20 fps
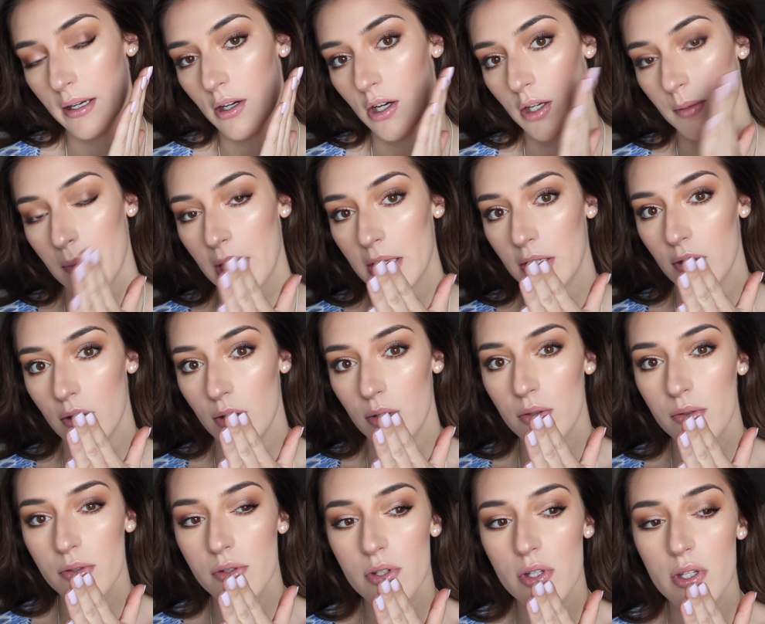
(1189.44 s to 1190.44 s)
on my
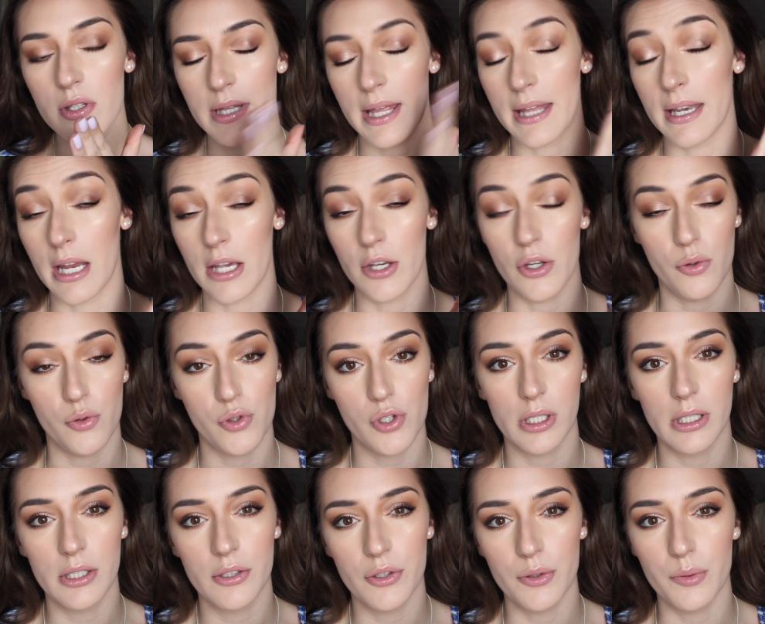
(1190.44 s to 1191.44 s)
nose than I
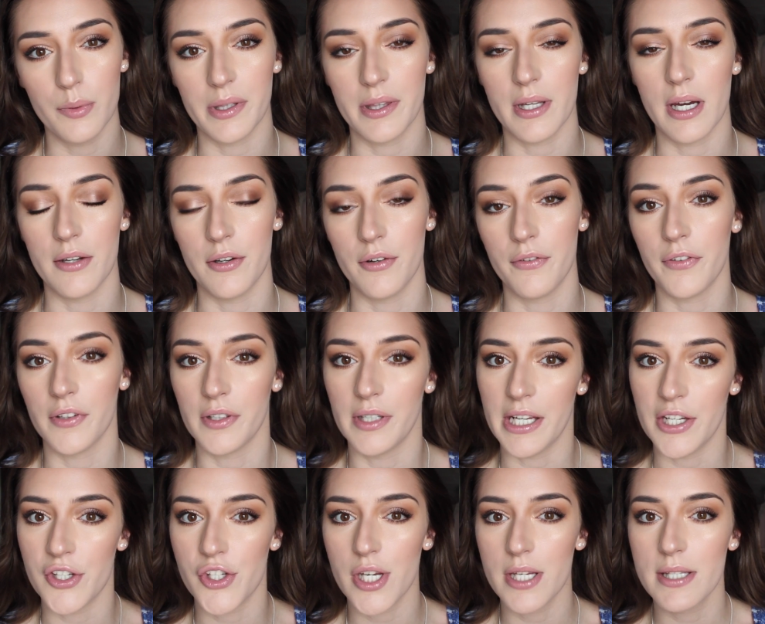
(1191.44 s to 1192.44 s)
usually do with other
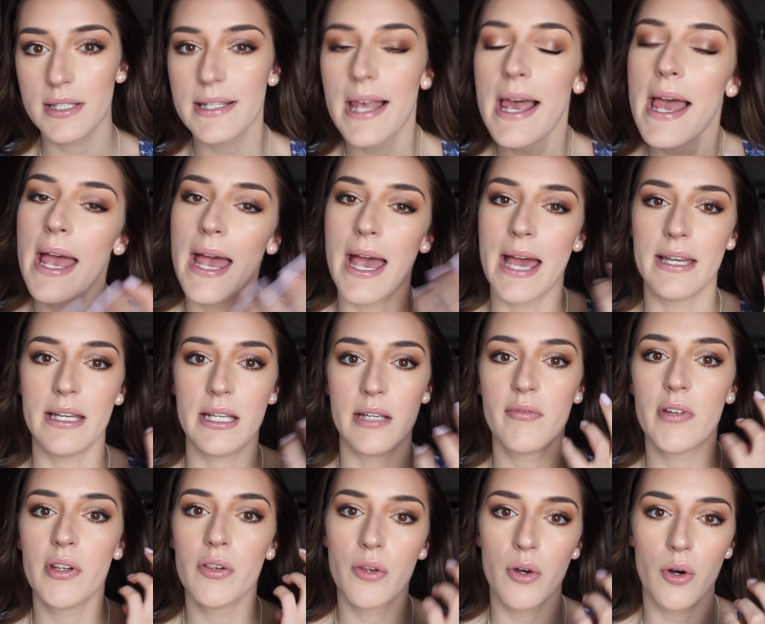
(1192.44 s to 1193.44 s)
foundations, and
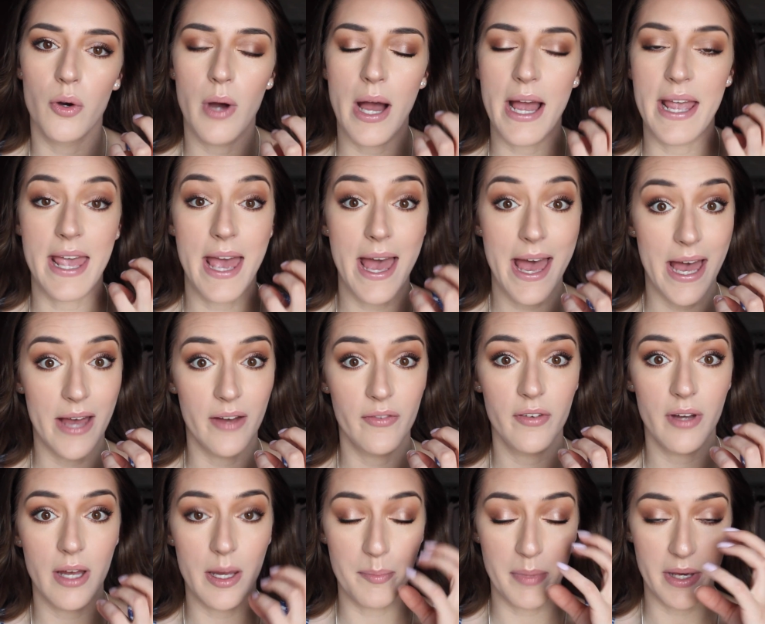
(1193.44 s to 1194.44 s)
even though I
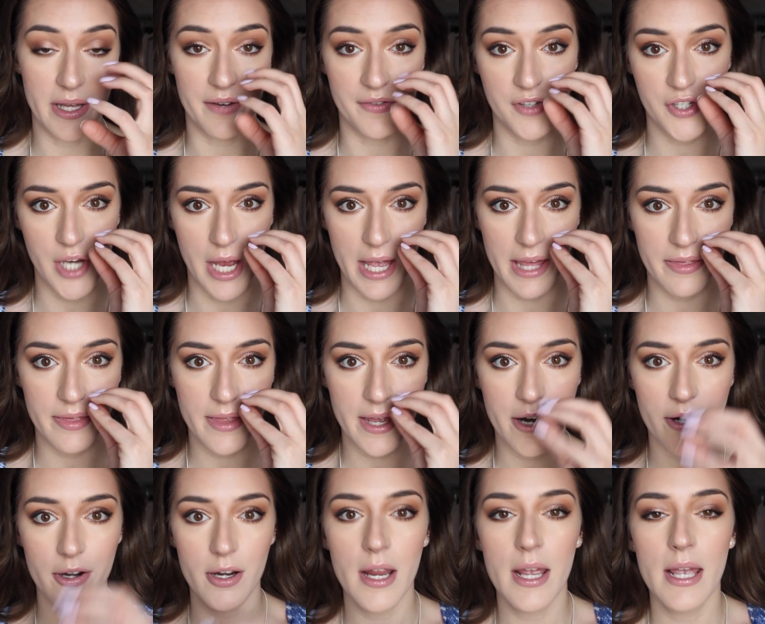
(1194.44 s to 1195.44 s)
have a bit of shine
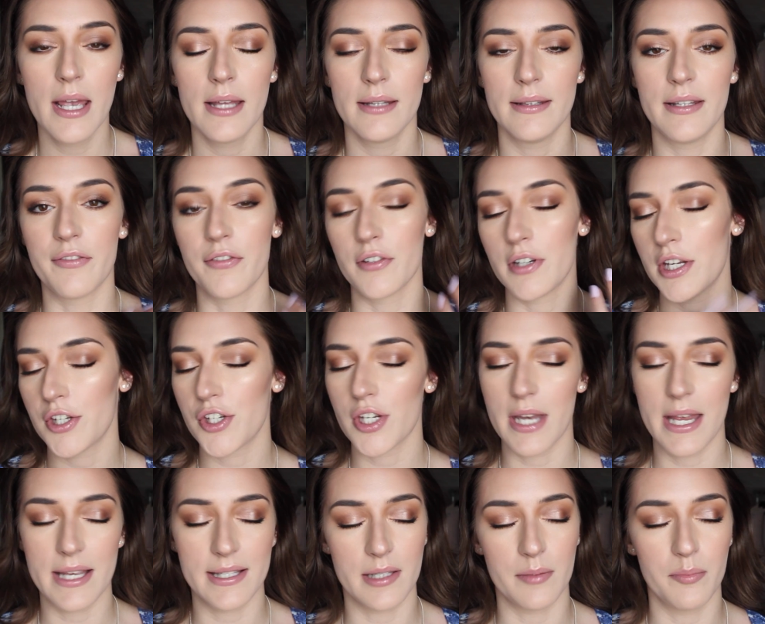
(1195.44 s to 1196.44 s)
there, the
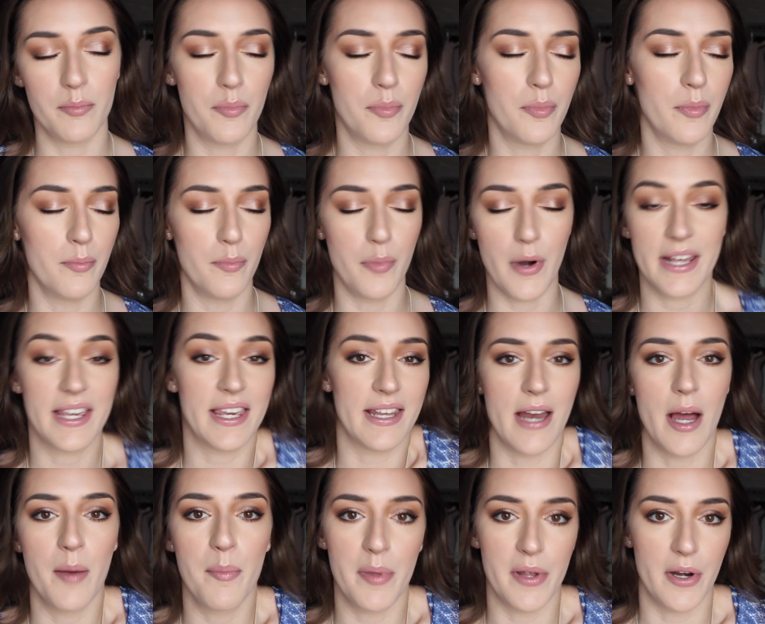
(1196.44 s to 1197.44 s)
foundation hasn't
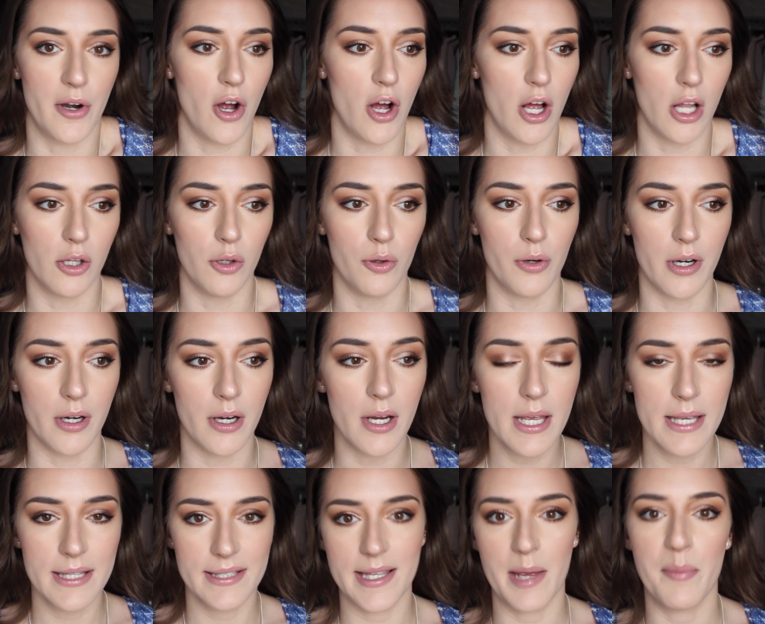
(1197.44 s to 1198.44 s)
breaking up at all or
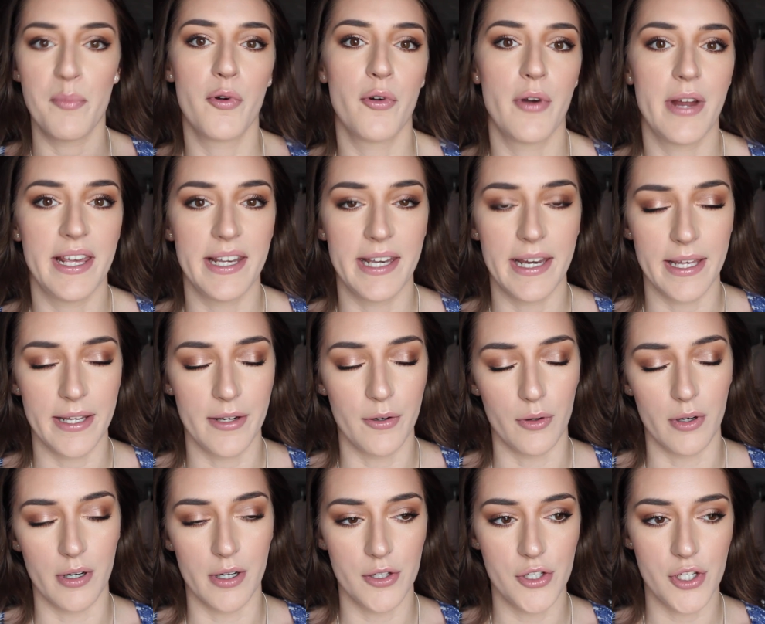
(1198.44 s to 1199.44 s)
separated
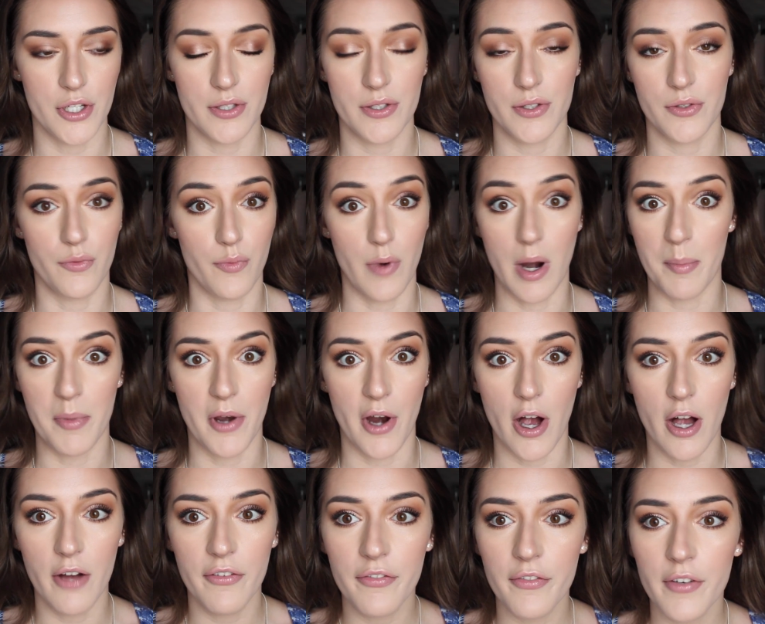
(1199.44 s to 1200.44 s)
or just rubbed
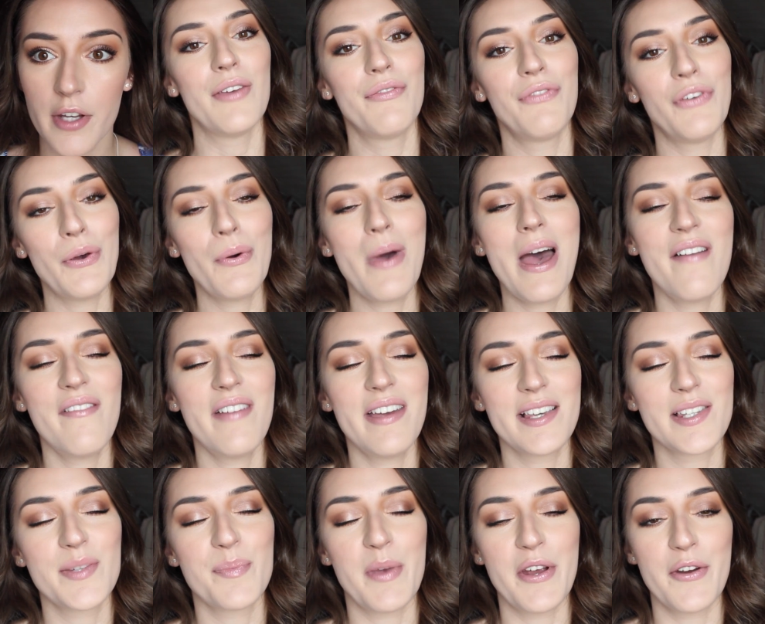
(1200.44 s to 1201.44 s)
off. If you have
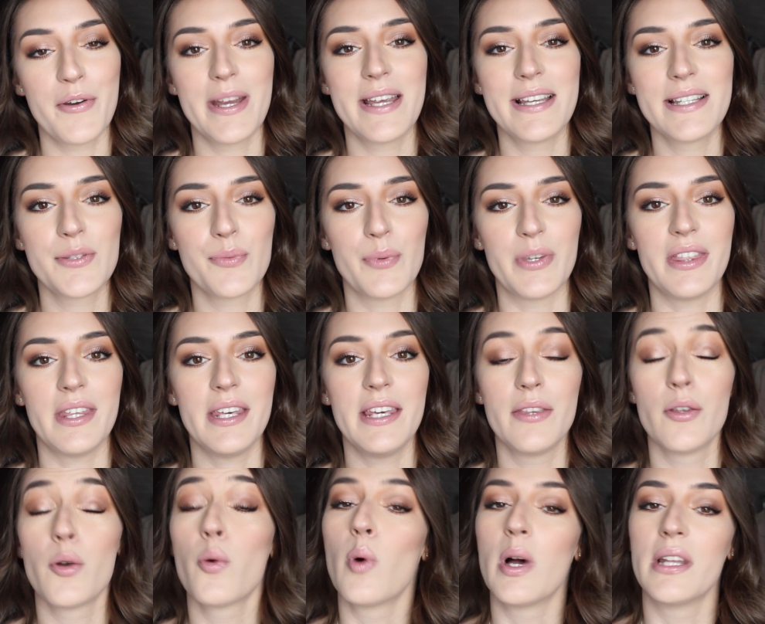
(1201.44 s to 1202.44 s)
experience with
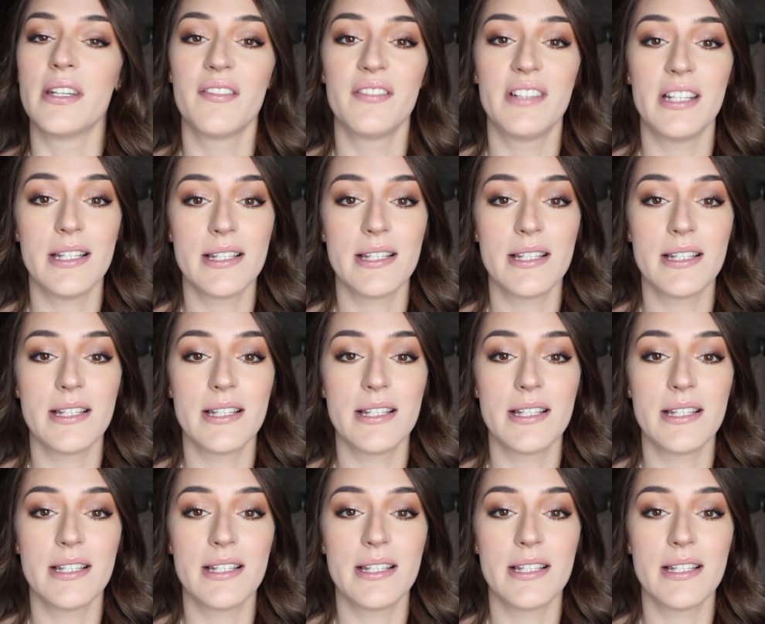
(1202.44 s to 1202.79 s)
either one of